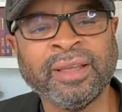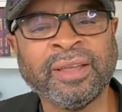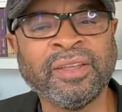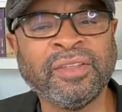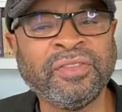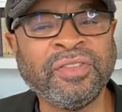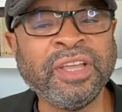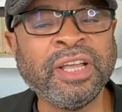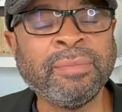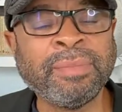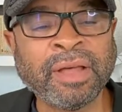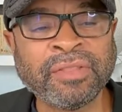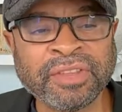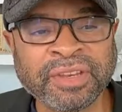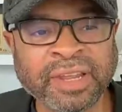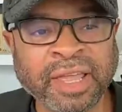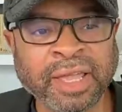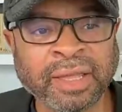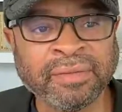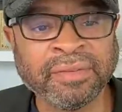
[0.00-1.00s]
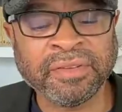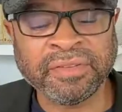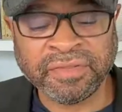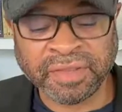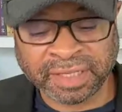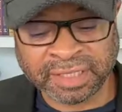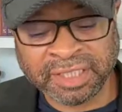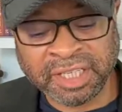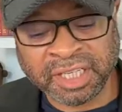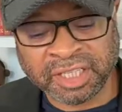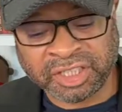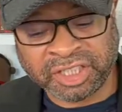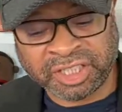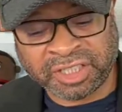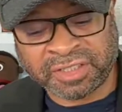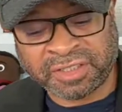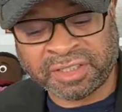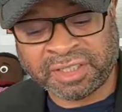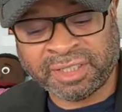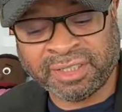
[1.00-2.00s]
Think about the name
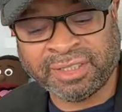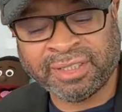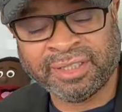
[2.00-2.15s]
fictitious.